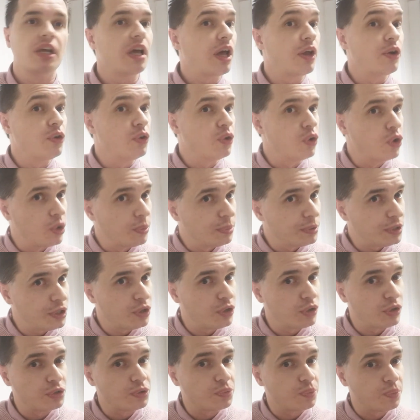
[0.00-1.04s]
and nobody
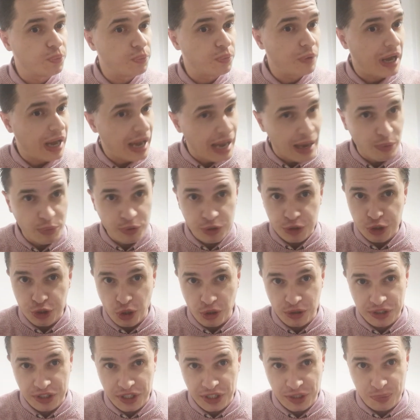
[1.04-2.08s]
knows how the
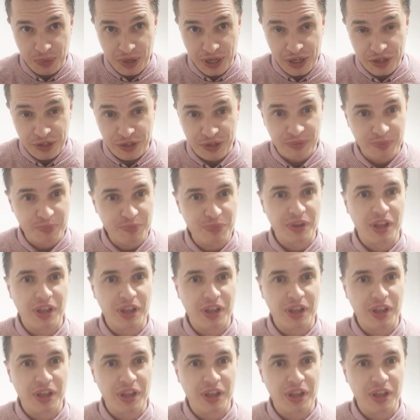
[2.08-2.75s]
choice is made.